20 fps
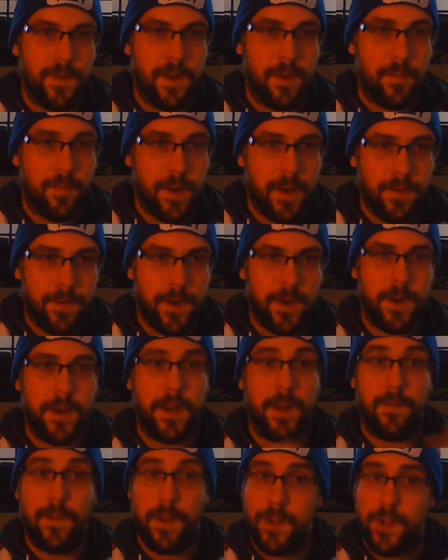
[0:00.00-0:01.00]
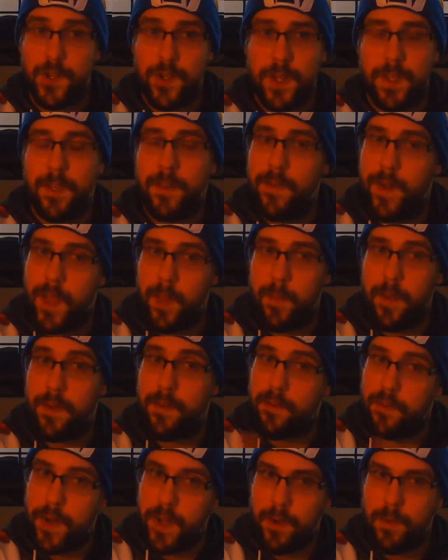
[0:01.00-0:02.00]
upriver and eventually the development
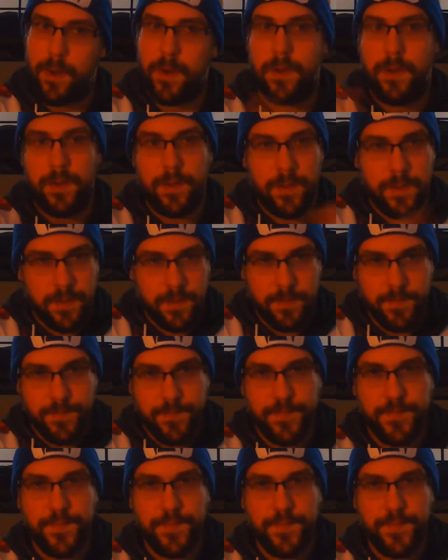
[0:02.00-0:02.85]
of railroads.